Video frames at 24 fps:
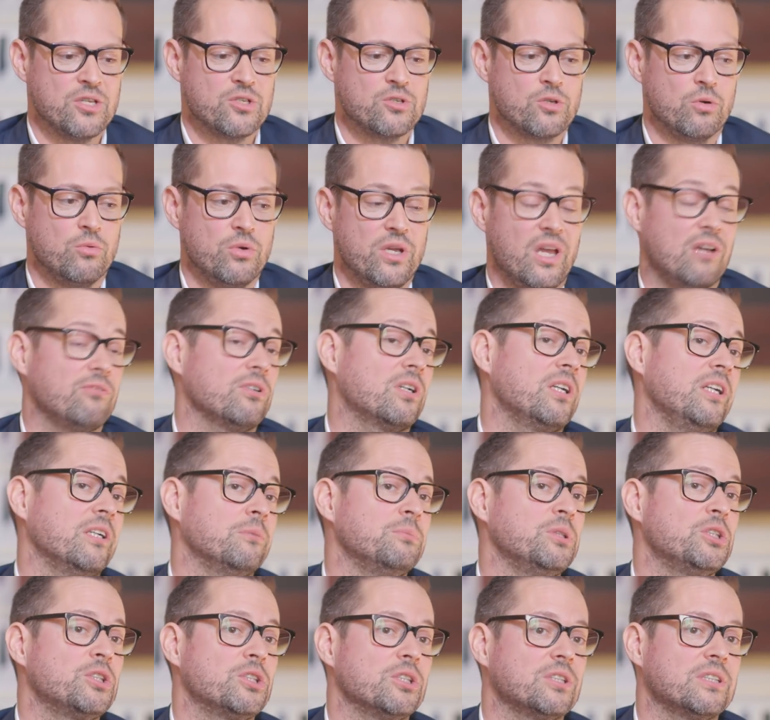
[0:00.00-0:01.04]
So we have a
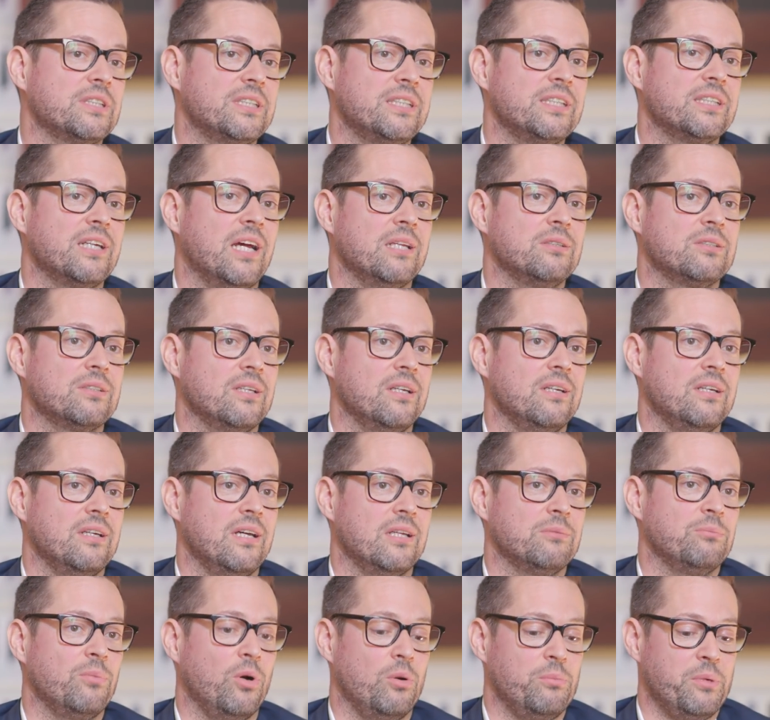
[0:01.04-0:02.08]
clear mission here at,
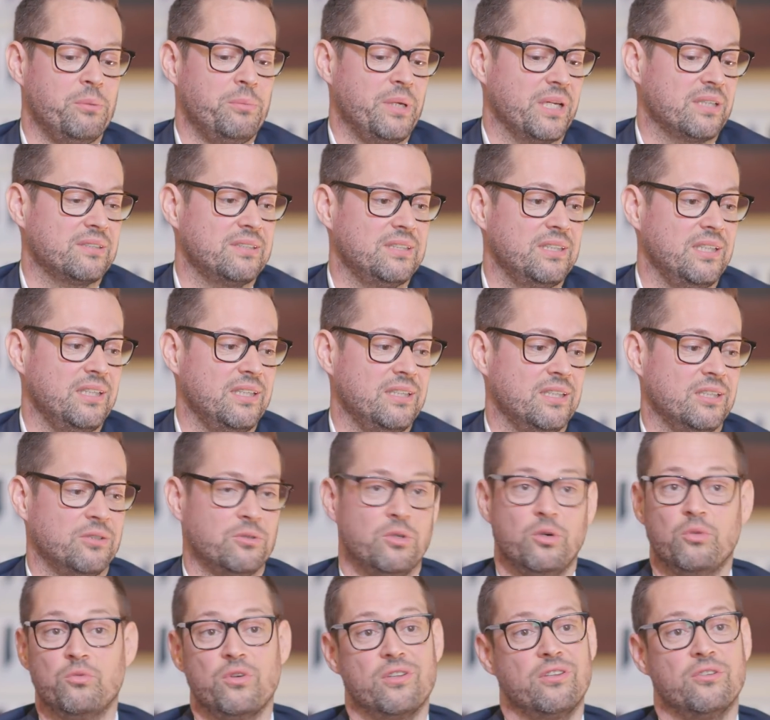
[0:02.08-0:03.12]
uh, at Baume Mercier
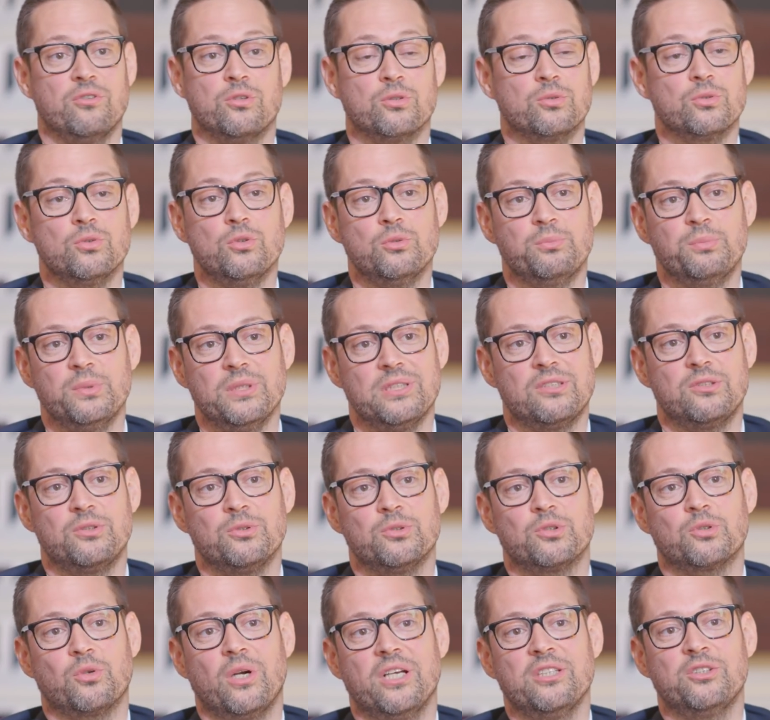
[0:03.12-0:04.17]
and uh, within the group is
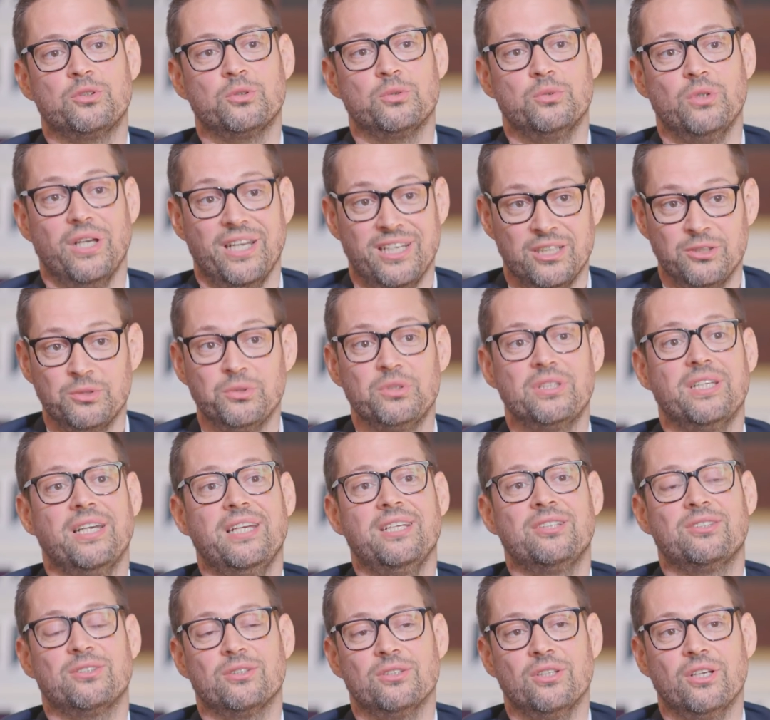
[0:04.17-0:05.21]
to try to
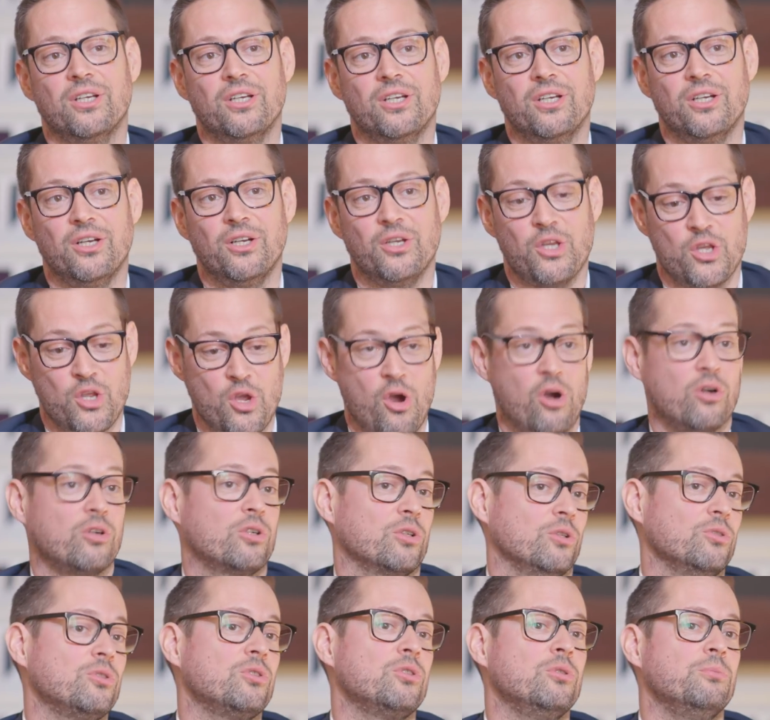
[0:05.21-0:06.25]
educate uh, young
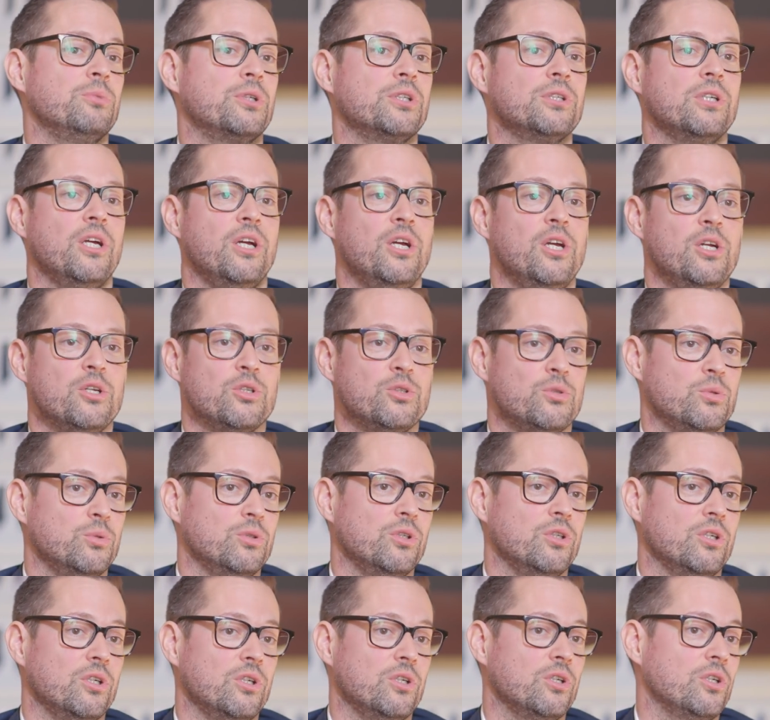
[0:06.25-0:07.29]
consumer
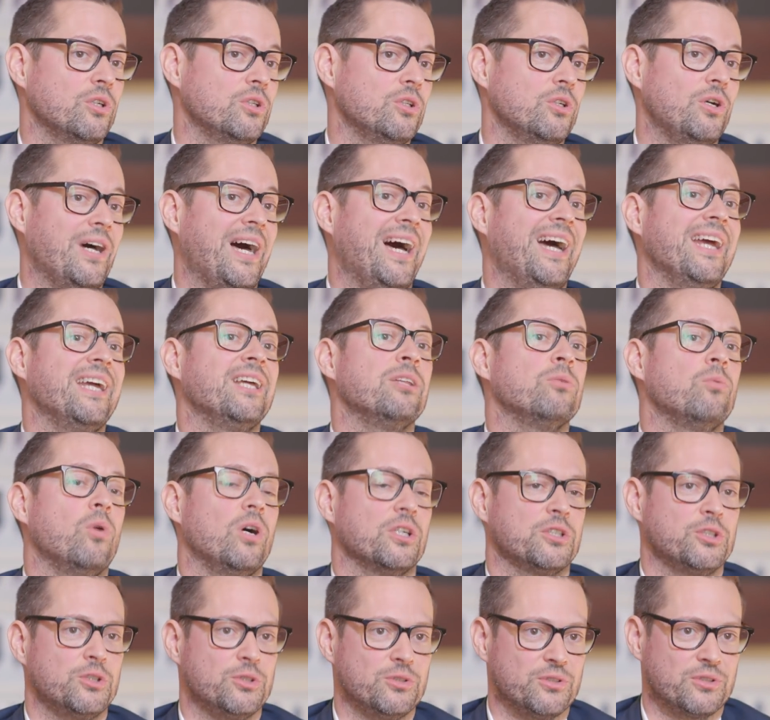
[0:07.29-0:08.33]
to the, the high-end
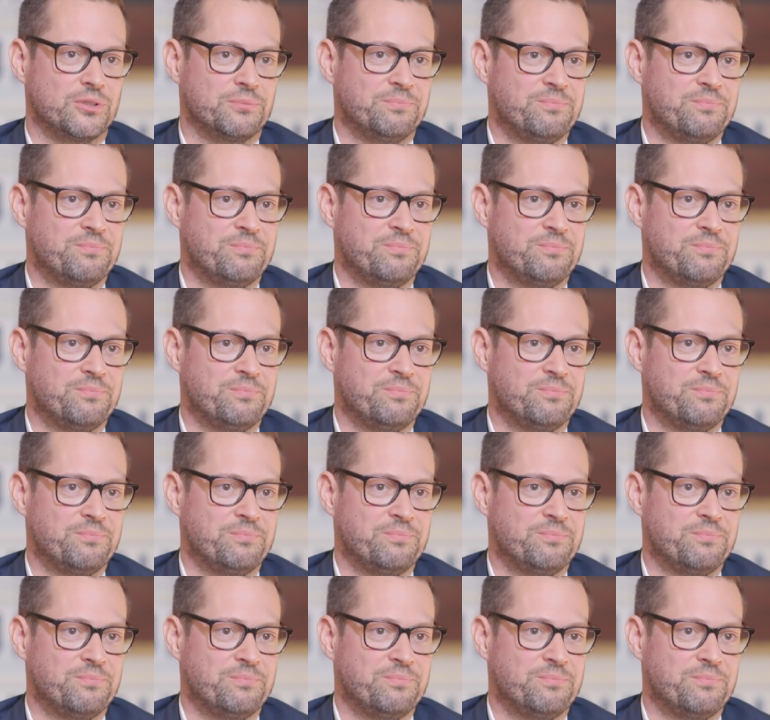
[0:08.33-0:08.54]
watches.